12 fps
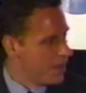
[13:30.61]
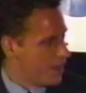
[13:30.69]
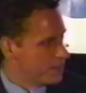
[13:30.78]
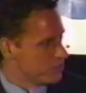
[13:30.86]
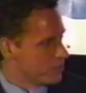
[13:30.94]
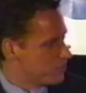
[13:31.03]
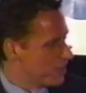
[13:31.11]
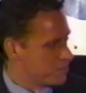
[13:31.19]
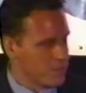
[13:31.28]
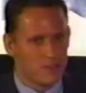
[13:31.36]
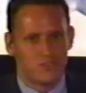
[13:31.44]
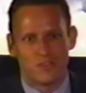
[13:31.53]
as David
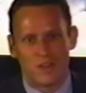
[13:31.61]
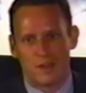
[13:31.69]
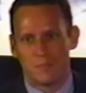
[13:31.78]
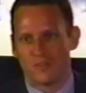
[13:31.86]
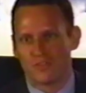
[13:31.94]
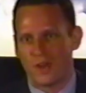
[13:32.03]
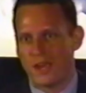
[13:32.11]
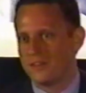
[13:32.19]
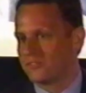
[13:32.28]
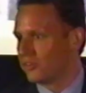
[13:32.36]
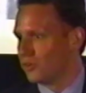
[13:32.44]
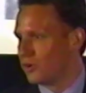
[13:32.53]
mentioned, I'd been trained
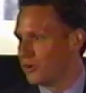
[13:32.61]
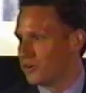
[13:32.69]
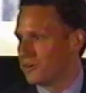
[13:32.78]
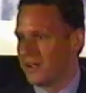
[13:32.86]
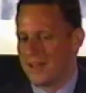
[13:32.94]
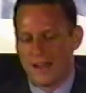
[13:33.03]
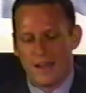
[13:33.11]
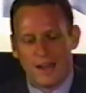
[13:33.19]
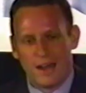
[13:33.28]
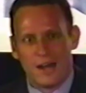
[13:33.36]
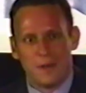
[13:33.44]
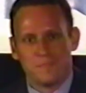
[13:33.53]
as a lawyer,
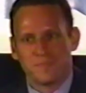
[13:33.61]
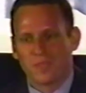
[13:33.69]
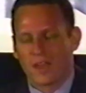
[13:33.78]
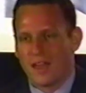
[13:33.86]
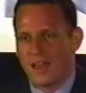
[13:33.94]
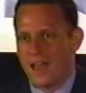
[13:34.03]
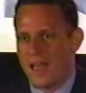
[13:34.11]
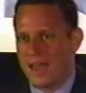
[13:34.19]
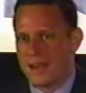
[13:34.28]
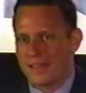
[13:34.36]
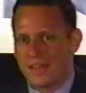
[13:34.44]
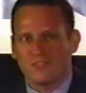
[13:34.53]

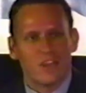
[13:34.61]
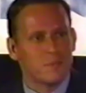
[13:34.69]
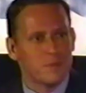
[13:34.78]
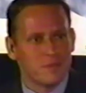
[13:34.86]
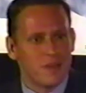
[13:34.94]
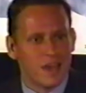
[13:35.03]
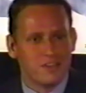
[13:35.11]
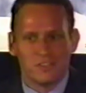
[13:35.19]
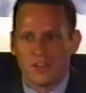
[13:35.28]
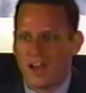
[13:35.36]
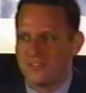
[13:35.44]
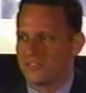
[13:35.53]
and I guess I'd been
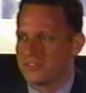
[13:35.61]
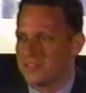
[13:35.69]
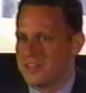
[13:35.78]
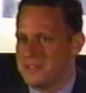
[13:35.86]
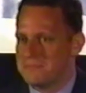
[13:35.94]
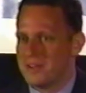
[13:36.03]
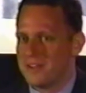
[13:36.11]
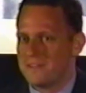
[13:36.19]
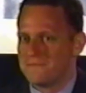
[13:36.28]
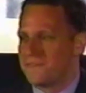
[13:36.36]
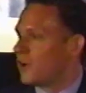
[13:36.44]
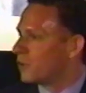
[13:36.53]
ideologically
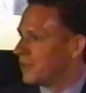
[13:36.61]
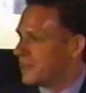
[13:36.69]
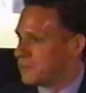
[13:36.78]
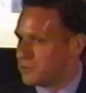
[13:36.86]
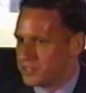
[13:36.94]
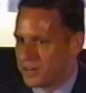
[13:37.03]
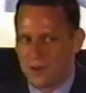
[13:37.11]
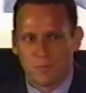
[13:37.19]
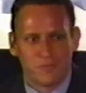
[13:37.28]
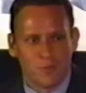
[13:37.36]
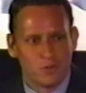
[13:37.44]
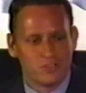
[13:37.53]
fairly libertarian
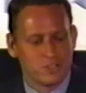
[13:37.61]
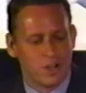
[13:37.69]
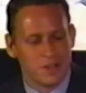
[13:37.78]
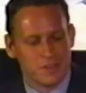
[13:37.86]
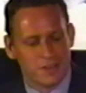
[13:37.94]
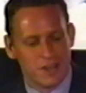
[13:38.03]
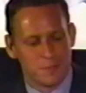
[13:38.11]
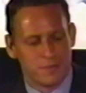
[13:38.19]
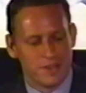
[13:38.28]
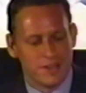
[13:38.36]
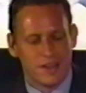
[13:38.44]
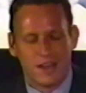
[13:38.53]
before starting the
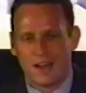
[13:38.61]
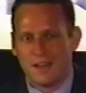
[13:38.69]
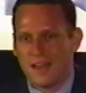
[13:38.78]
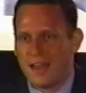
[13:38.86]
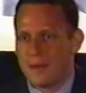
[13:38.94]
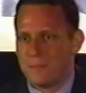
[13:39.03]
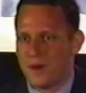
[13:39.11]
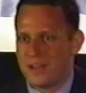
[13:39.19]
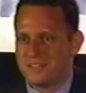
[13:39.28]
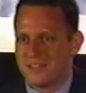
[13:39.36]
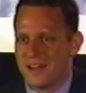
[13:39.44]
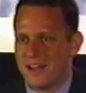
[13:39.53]
company.
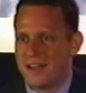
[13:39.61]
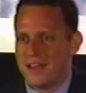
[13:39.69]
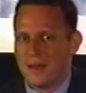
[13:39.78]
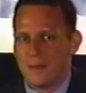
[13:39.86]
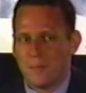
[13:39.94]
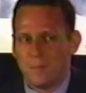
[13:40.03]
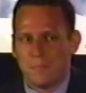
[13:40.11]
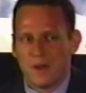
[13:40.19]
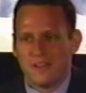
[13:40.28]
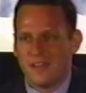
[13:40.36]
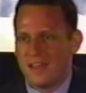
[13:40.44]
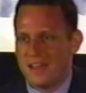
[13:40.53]
But
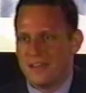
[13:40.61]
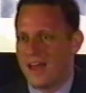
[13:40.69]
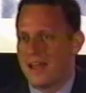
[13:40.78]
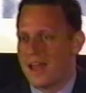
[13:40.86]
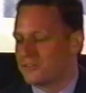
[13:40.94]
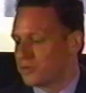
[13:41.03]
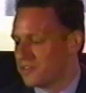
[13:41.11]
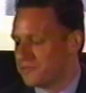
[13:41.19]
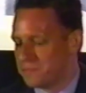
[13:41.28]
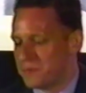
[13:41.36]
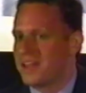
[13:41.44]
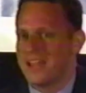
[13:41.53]
I sort
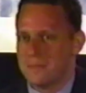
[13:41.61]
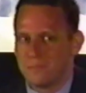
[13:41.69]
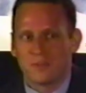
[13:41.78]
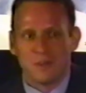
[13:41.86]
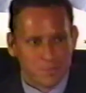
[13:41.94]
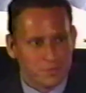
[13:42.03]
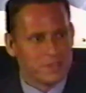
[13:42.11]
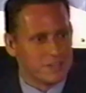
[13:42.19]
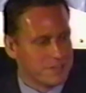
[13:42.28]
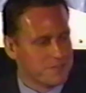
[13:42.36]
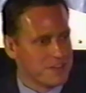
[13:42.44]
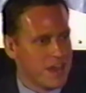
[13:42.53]
of became
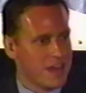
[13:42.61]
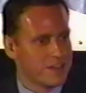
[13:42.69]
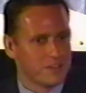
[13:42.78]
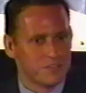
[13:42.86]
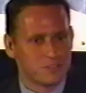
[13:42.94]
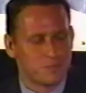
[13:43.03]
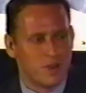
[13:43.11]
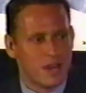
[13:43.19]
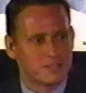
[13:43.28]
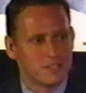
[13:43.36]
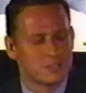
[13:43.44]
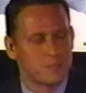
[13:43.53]
completely fanatical in this
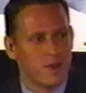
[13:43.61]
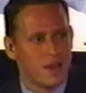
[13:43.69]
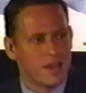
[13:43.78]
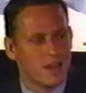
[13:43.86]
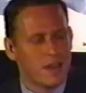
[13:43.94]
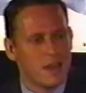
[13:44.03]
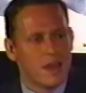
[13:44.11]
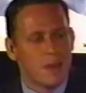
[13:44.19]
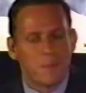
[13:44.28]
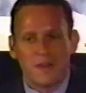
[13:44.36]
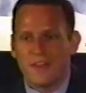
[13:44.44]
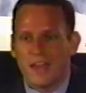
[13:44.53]
process. By
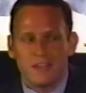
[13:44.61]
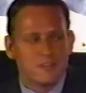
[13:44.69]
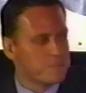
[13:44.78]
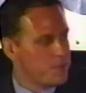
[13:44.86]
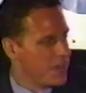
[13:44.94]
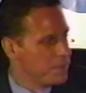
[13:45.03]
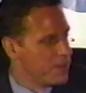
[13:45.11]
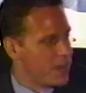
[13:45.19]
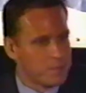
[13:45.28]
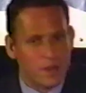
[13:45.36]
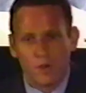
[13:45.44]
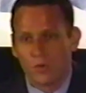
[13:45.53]
the end of
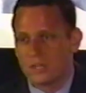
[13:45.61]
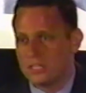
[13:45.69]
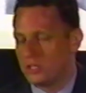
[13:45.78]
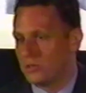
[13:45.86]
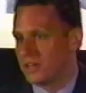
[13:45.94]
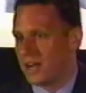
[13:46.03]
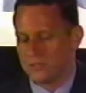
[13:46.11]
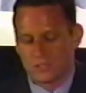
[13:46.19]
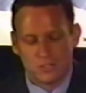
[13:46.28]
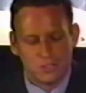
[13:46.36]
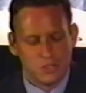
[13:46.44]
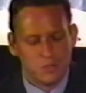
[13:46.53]
PayPal, by early
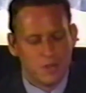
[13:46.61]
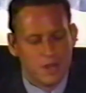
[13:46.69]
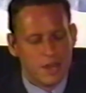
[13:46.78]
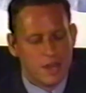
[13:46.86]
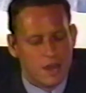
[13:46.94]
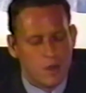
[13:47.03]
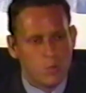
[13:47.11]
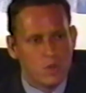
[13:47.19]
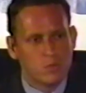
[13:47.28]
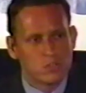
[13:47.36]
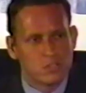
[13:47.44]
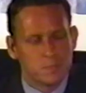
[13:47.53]
2002, we
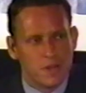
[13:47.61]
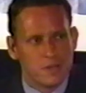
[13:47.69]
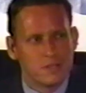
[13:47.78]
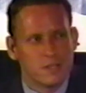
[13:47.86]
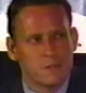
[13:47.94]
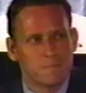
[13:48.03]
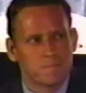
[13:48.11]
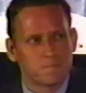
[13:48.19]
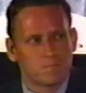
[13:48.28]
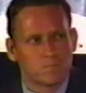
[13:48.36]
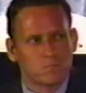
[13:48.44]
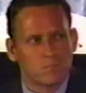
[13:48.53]
were spending
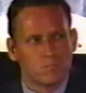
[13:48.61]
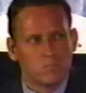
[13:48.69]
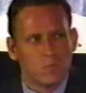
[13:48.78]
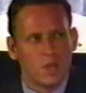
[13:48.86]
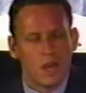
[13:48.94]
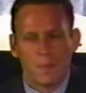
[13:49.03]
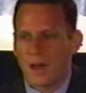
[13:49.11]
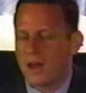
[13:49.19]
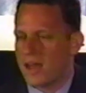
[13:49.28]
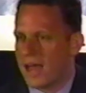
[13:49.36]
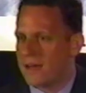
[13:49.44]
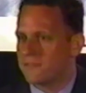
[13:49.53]
about
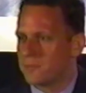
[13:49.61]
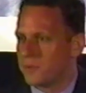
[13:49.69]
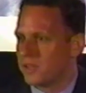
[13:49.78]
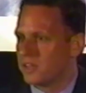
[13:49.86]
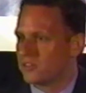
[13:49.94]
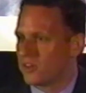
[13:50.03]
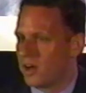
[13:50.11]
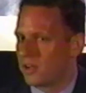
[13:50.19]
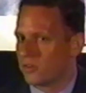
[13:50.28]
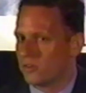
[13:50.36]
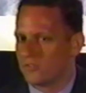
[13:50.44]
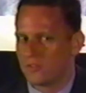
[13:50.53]

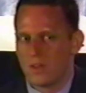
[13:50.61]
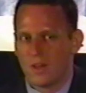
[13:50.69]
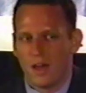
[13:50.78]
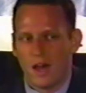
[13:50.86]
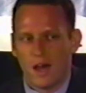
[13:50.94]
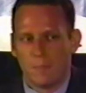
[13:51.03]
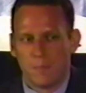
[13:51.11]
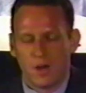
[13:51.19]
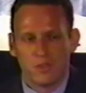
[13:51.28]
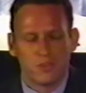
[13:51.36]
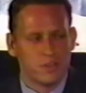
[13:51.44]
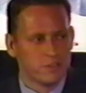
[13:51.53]
$500,000 a
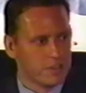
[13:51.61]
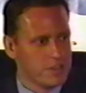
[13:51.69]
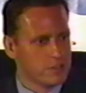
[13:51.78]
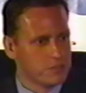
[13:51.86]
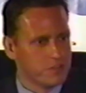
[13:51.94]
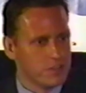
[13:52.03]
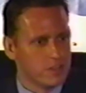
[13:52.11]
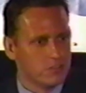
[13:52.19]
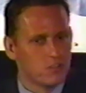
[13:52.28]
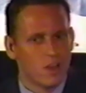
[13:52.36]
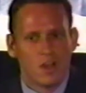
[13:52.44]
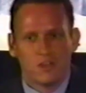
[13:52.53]
month in legal
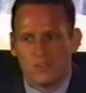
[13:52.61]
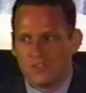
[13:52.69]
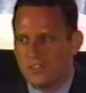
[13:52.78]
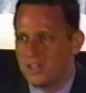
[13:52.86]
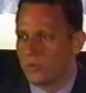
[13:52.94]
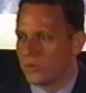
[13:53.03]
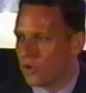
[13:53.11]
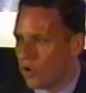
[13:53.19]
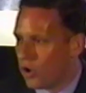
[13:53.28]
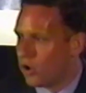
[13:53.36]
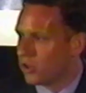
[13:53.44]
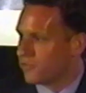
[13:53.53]
fees to deal with
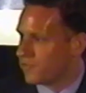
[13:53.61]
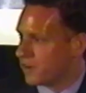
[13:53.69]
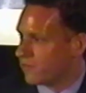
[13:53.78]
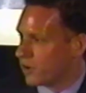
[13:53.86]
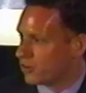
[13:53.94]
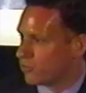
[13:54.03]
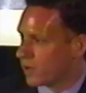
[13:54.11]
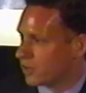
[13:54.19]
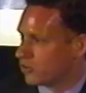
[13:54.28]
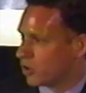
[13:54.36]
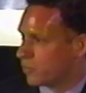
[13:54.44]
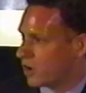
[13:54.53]
all the various
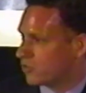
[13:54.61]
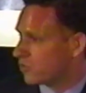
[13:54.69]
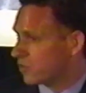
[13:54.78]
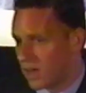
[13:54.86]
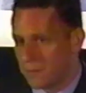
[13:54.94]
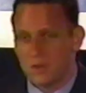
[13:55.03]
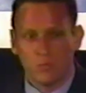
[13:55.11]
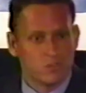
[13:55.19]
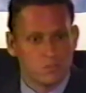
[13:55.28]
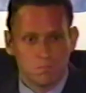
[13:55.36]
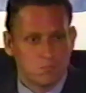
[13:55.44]
regulatory pressures. The company was